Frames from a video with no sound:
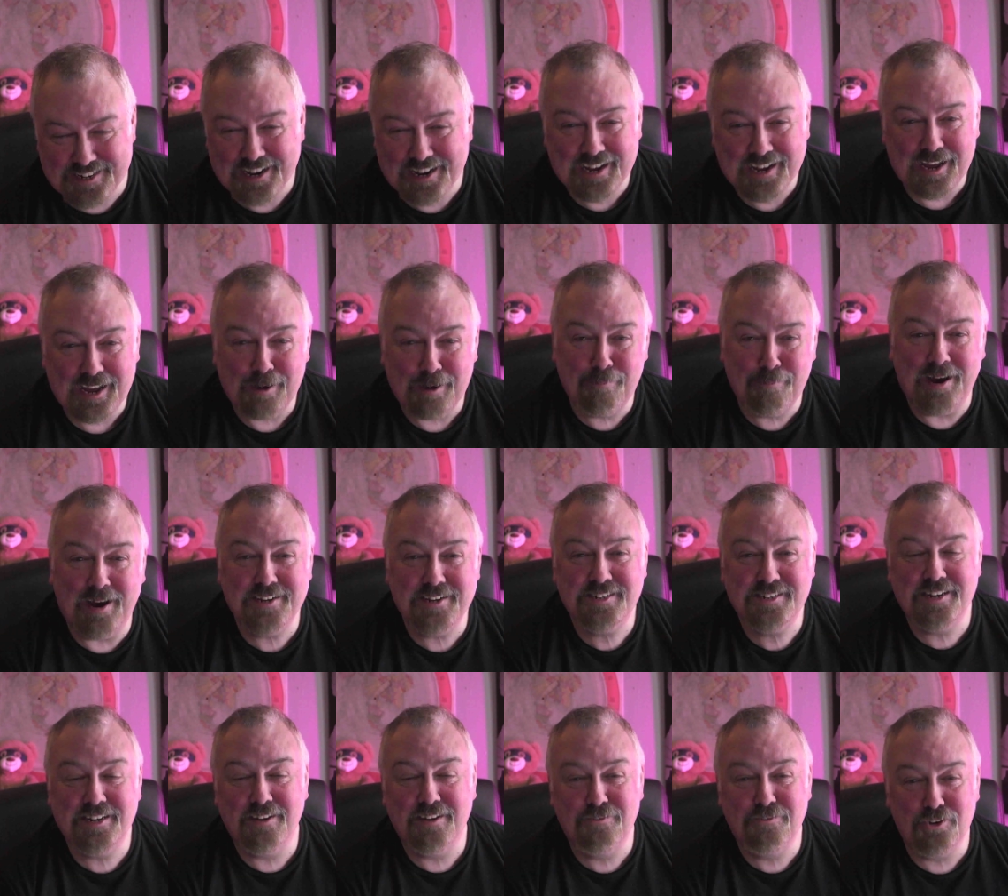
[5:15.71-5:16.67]

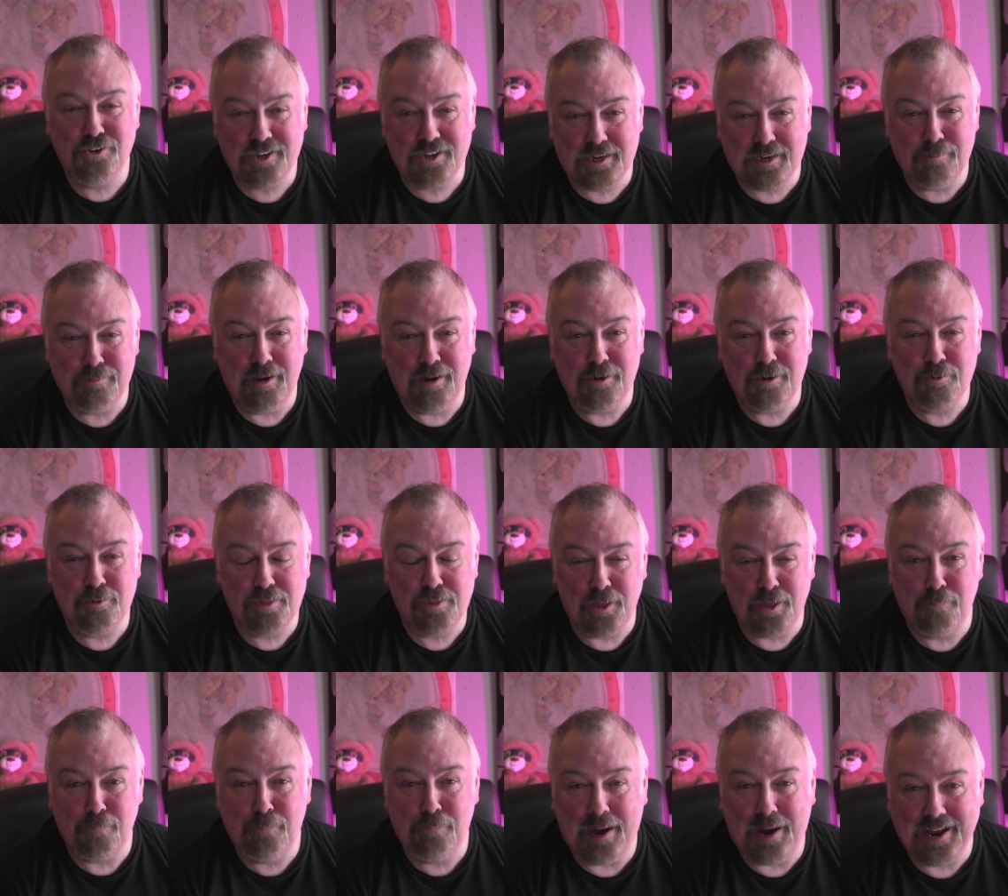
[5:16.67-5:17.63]
if you came out with
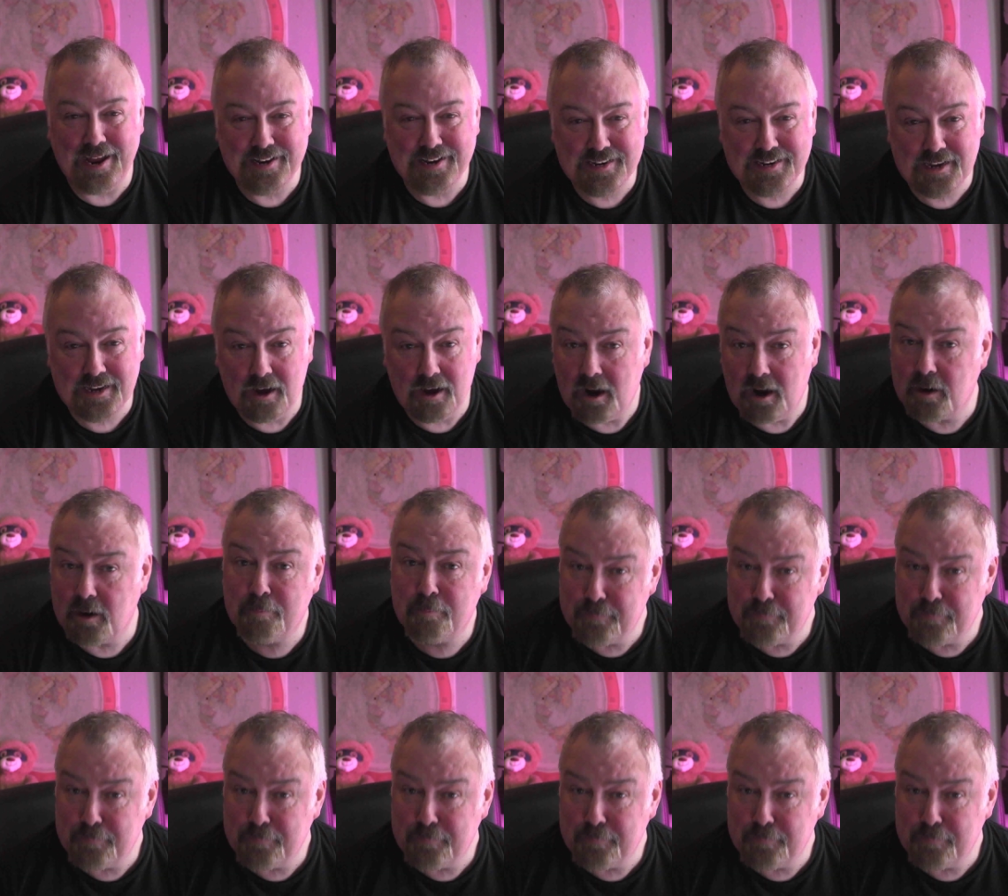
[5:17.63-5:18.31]
a bad car,